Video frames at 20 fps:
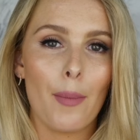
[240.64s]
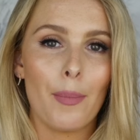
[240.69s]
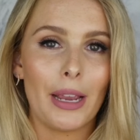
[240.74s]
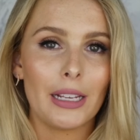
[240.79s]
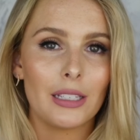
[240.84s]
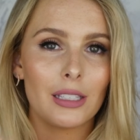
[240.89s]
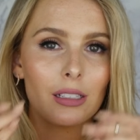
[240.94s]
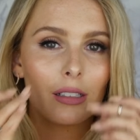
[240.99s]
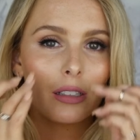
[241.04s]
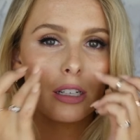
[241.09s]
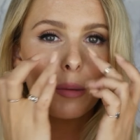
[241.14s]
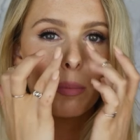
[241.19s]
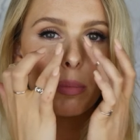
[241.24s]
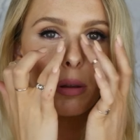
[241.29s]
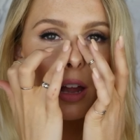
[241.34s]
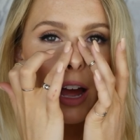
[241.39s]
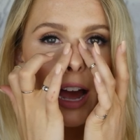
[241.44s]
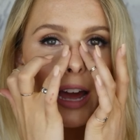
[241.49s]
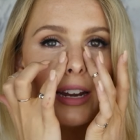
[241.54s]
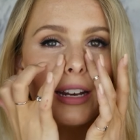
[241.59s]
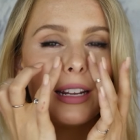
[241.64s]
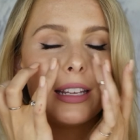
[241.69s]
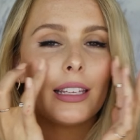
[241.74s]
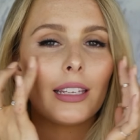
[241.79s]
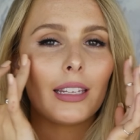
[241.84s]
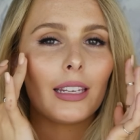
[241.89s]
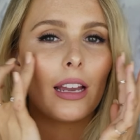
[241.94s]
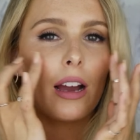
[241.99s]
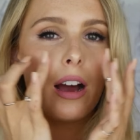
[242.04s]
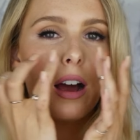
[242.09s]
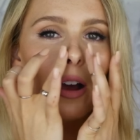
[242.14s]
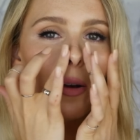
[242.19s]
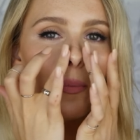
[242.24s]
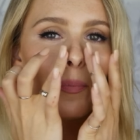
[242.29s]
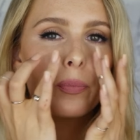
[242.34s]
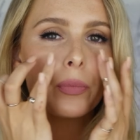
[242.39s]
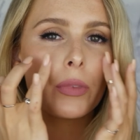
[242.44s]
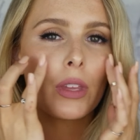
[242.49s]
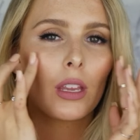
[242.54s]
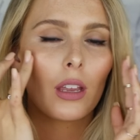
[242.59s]
basically applied it here
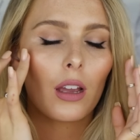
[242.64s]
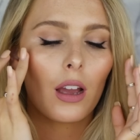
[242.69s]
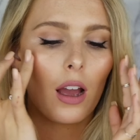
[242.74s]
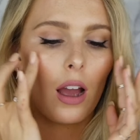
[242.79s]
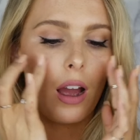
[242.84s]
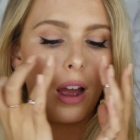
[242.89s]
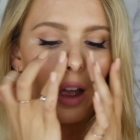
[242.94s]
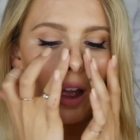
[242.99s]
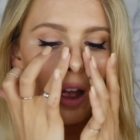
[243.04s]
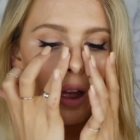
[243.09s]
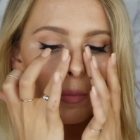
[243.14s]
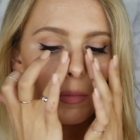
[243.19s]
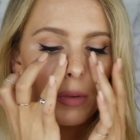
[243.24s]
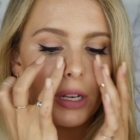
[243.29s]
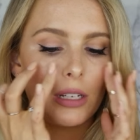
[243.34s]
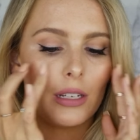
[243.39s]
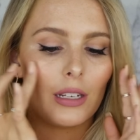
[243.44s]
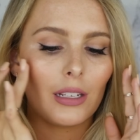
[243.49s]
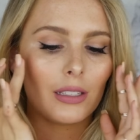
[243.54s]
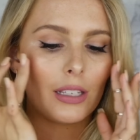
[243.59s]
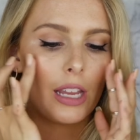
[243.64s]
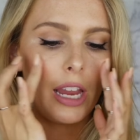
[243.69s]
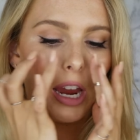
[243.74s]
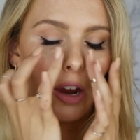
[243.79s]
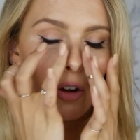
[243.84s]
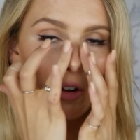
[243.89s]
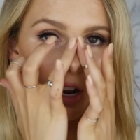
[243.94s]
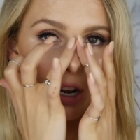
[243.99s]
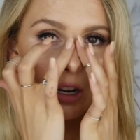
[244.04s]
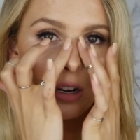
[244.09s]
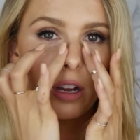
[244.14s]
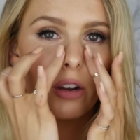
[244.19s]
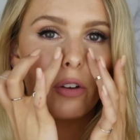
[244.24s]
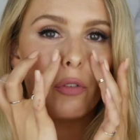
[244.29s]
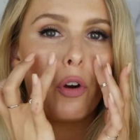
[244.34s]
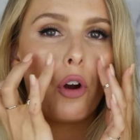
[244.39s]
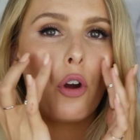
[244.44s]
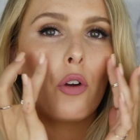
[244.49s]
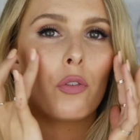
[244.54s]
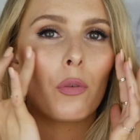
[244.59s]
in this area, kind
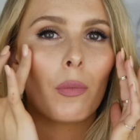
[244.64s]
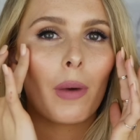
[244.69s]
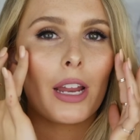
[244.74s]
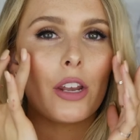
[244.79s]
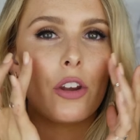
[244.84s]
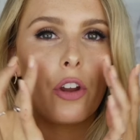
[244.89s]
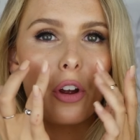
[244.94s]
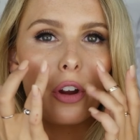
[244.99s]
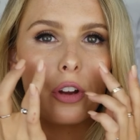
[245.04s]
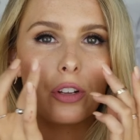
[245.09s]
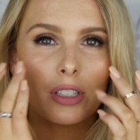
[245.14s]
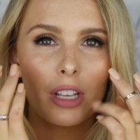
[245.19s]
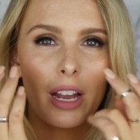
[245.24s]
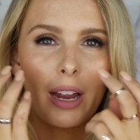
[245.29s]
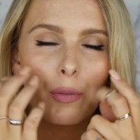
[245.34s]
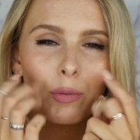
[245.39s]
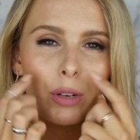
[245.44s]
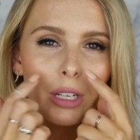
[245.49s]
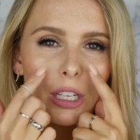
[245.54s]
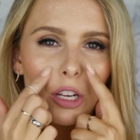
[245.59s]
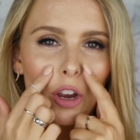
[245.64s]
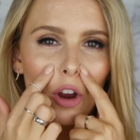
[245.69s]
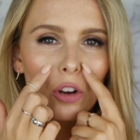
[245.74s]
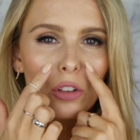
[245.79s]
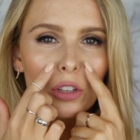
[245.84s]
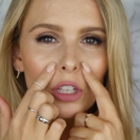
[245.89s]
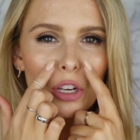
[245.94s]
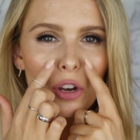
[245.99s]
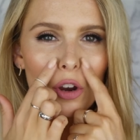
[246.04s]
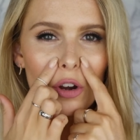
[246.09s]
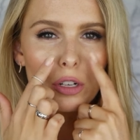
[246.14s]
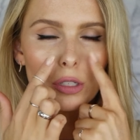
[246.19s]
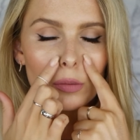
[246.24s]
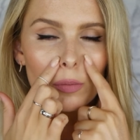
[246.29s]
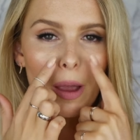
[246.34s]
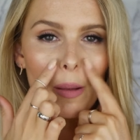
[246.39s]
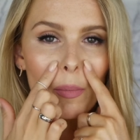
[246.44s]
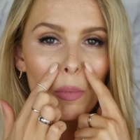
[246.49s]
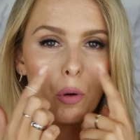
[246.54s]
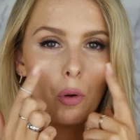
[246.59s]
of over my nose. I really only noticed
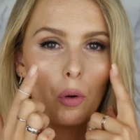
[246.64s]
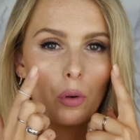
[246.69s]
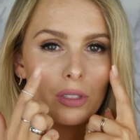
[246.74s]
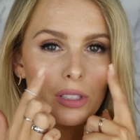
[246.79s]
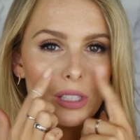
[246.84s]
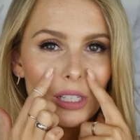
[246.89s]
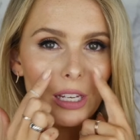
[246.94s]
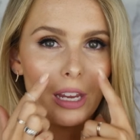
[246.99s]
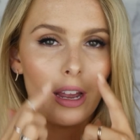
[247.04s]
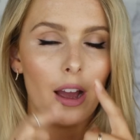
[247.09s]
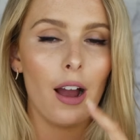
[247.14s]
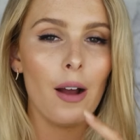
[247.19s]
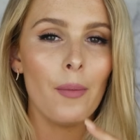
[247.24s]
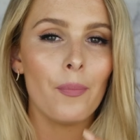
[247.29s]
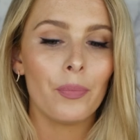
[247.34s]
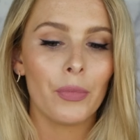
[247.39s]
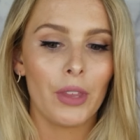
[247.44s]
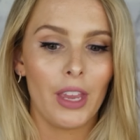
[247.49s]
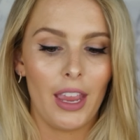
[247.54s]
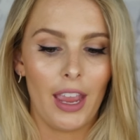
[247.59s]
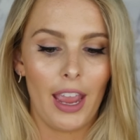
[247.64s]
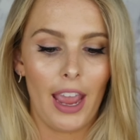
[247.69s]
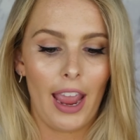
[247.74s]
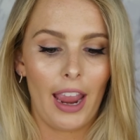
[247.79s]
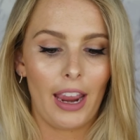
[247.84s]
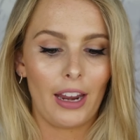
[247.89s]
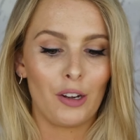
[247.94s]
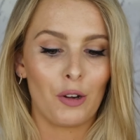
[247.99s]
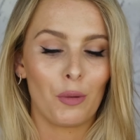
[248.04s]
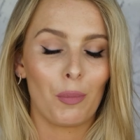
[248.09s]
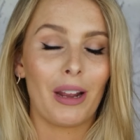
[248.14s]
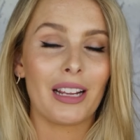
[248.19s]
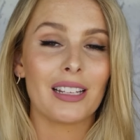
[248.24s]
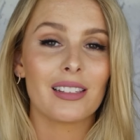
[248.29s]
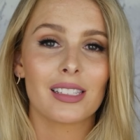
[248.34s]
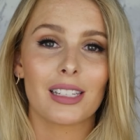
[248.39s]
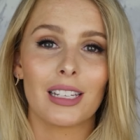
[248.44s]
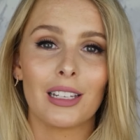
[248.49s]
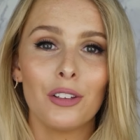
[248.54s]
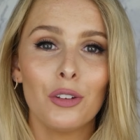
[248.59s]
my pores here, and my
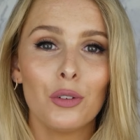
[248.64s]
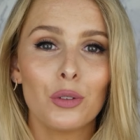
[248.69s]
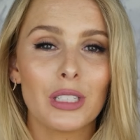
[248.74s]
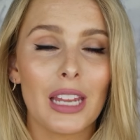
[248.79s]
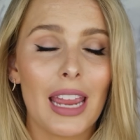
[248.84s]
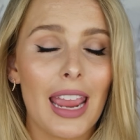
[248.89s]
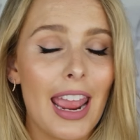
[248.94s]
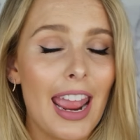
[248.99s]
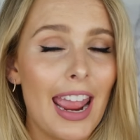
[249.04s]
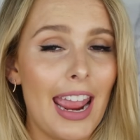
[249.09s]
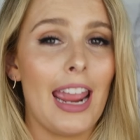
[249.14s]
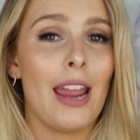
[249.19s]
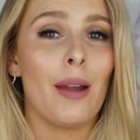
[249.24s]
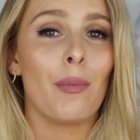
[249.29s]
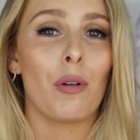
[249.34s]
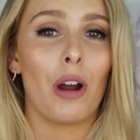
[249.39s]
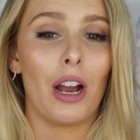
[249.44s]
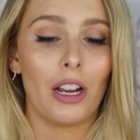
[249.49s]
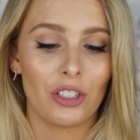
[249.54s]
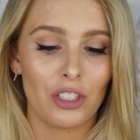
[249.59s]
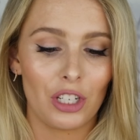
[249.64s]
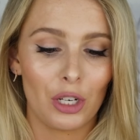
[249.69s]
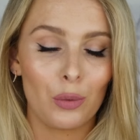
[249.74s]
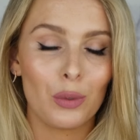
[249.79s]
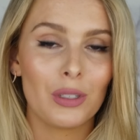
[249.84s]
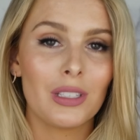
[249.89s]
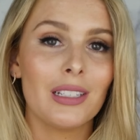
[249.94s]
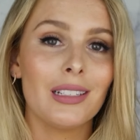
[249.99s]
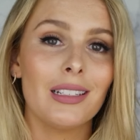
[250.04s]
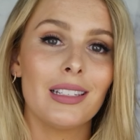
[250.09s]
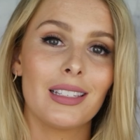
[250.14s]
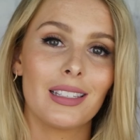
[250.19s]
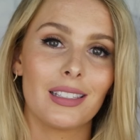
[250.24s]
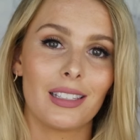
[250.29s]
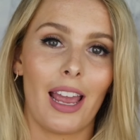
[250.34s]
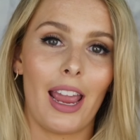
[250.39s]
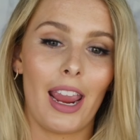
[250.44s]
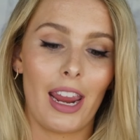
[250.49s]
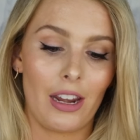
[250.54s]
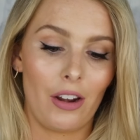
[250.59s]
skin looked airbrushed. It was
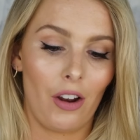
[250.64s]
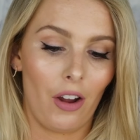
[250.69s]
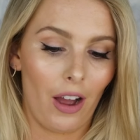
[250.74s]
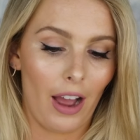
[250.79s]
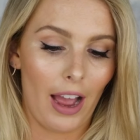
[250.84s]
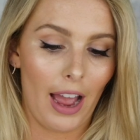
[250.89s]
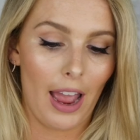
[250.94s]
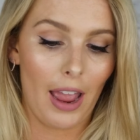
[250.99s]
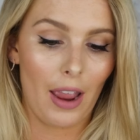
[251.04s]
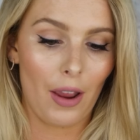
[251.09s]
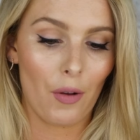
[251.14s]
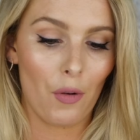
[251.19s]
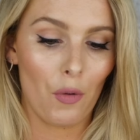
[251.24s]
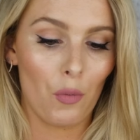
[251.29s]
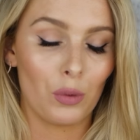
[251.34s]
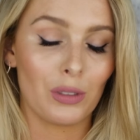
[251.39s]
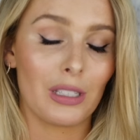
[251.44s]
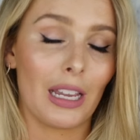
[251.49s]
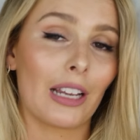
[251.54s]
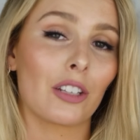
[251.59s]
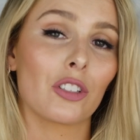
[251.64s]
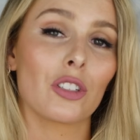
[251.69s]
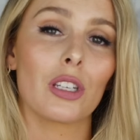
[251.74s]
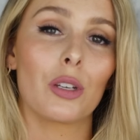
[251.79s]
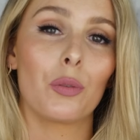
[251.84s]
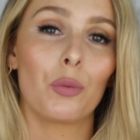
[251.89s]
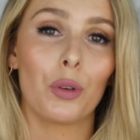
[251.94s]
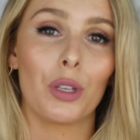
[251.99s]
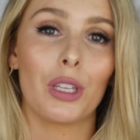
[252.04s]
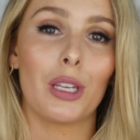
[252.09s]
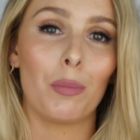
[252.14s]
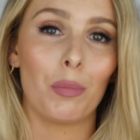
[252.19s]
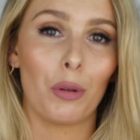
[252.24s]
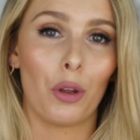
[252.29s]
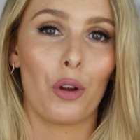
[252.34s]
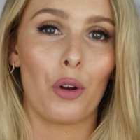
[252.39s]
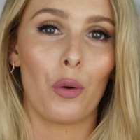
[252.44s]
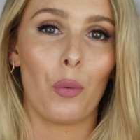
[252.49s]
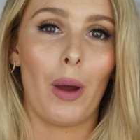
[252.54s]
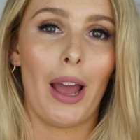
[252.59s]
insane. I was actually really
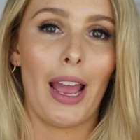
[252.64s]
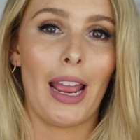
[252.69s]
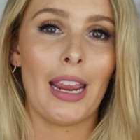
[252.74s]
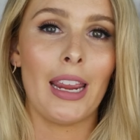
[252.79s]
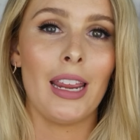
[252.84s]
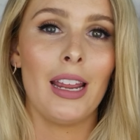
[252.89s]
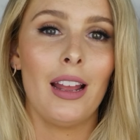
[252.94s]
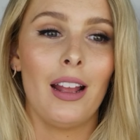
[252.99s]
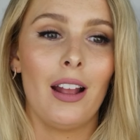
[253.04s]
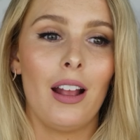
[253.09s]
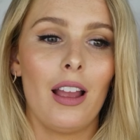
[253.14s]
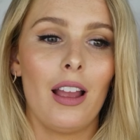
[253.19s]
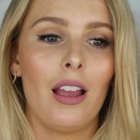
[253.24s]
blown away.